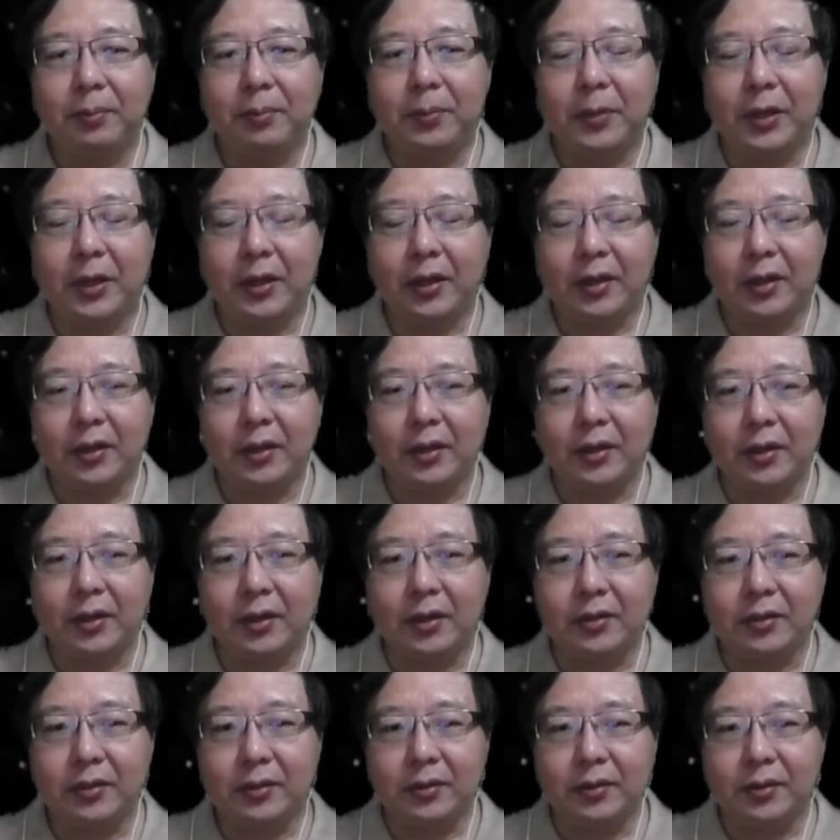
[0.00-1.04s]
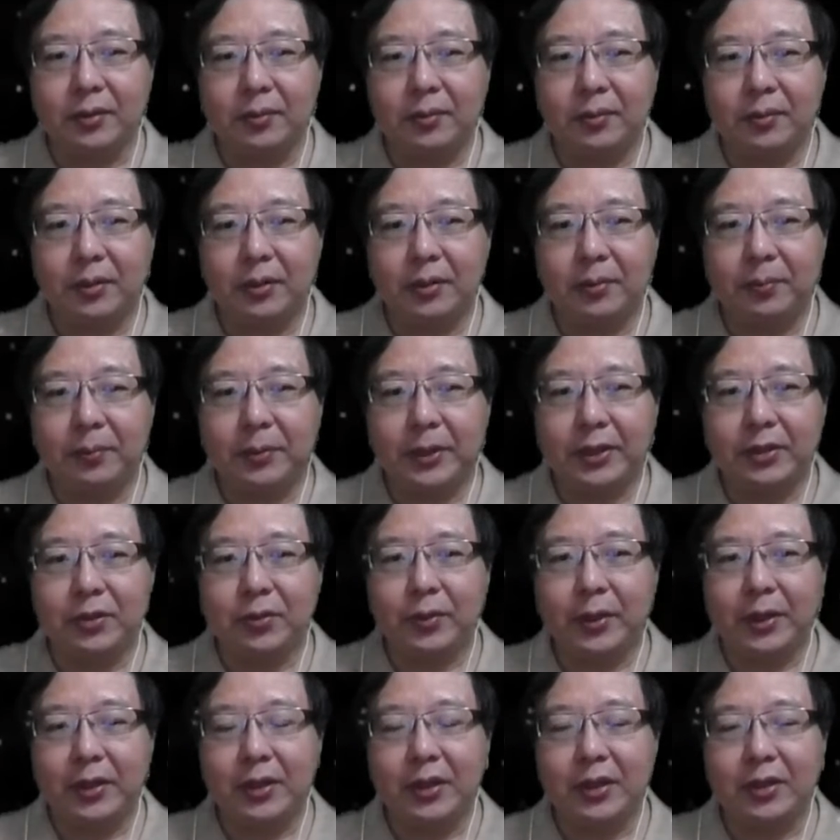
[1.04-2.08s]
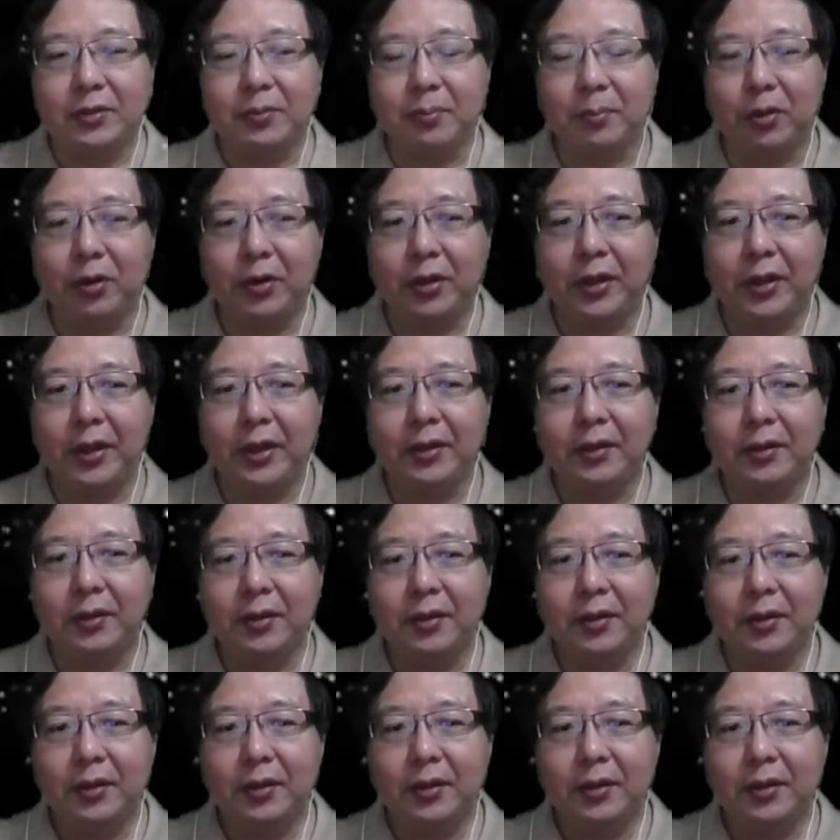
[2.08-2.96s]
+1 is more than,